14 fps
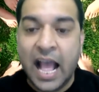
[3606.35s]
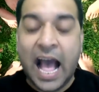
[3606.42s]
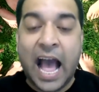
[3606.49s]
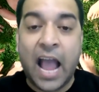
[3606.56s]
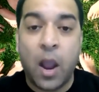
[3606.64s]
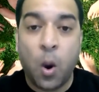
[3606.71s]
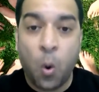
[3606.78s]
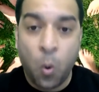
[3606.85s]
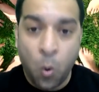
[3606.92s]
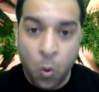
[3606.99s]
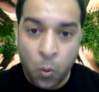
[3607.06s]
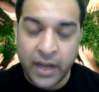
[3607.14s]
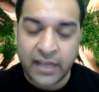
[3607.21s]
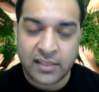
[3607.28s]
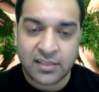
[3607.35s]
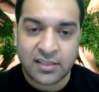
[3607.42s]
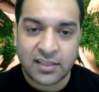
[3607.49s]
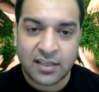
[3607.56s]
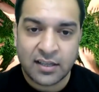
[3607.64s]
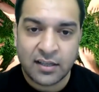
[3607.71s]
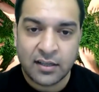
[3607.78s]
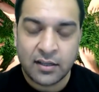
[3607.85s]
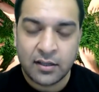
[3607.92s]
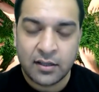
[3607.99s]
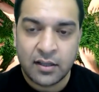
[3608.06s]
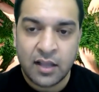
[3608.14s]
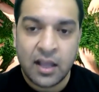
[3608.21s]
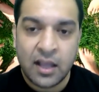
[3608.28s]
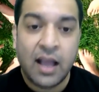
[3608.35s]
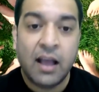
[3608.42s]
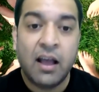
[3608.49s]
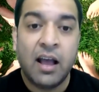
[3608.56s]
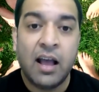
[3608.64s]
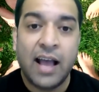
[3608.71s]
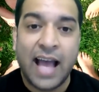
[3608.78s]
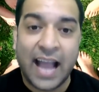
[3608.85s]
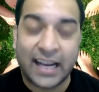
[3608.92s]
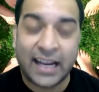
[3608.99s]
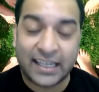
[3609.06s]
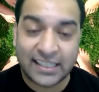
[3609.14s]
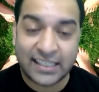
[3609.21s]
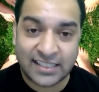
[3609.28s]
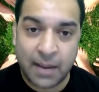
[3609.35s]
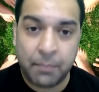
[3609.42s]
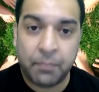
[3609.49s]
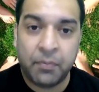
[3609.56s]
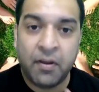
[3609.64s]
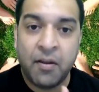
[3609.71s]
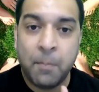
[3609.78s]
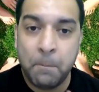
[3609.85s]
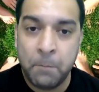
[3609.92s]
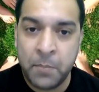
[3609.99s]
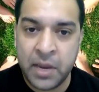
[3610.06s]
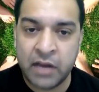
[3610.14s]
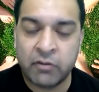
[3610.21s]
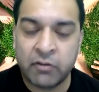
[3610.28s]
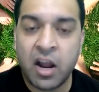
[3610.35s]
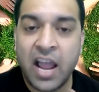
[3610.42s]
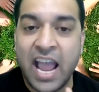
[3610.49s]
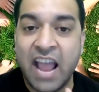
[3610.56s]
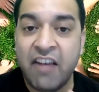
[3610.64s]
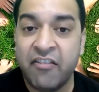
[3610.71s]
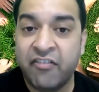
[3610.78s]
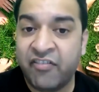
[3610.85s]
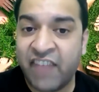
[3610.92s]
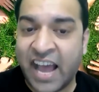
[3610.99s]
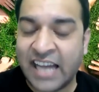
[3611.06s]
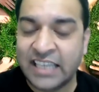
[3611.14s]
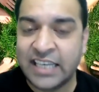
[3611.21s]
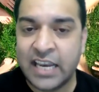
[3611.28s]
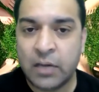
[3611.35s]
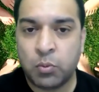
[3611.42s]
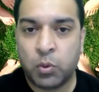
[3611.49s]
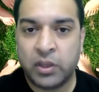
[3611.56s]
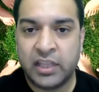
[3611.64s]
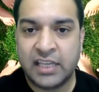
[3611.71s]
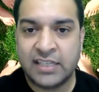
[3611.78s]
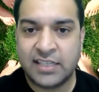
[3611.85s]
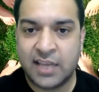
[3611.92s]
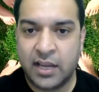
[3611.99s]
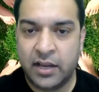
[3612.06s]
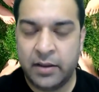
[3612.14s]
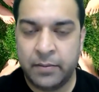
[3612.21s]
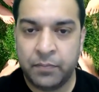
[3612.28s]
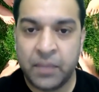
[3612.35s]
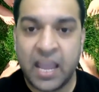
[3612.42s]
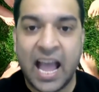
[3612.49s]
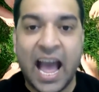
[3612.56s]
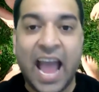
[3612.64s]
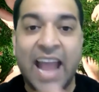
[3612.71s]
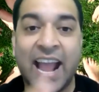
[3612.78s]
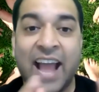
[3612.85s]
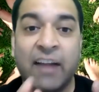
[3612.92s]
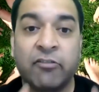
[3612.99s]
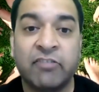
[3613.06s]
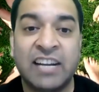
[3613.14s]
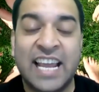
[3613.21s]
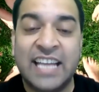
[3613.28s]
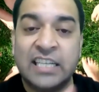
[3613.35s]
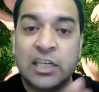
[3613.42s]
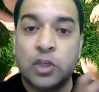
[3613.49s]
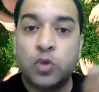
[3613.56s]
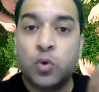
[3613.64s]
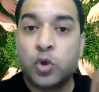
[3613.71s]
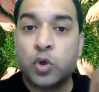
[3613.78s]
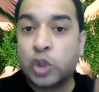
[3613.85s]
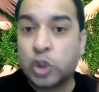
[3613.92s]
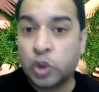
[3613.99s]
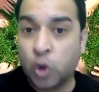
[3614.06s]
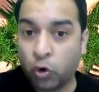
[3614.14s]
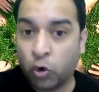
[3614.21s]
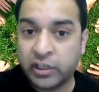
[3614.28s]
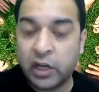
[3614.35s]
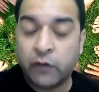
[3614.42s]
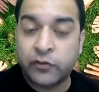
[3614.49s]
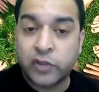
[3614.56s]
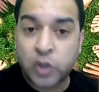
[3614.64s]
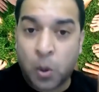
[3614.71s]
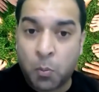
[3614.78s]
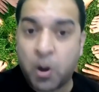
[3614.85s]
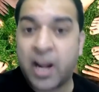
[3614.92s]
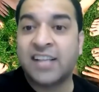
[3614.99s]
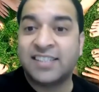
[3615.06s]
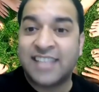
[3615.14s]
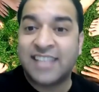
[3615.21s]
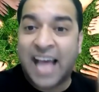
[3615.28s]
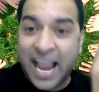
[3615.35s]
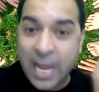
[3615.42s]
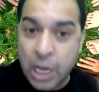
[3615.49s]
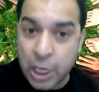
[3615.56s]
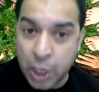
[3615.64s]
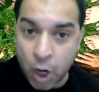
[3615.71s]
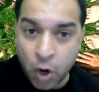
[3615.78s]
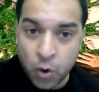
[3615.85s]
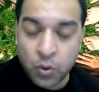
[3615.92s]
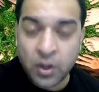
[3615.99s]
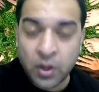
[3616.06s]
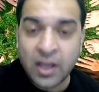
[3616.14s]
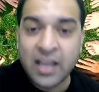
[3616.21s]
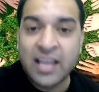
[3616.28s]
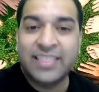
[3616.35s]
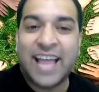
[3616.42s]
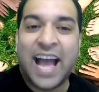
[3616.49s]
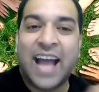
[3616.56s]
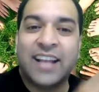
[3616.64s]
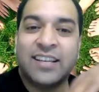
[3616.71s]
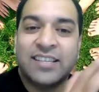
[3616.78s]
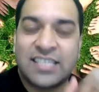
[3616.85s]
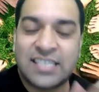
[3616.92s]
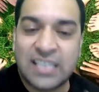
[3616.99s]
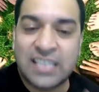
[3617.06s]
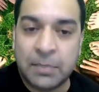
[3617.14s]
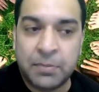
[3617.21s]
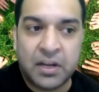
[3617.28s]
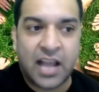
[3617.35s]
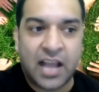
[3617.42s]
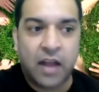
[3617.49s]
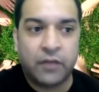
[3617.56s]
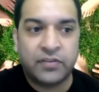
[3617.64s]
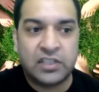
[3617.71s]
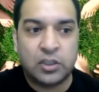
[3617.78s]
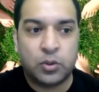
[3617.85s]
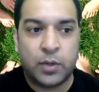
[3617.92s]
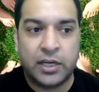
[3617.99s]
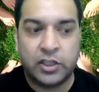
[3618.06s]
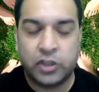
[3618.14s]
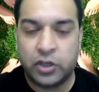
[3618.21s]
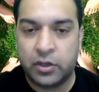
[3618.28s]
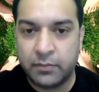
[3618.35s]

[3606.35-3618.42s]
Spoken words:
I always accept, mirror, and validate what they say. And I relate it to a story of someone else that I know that had the similar kind of situation.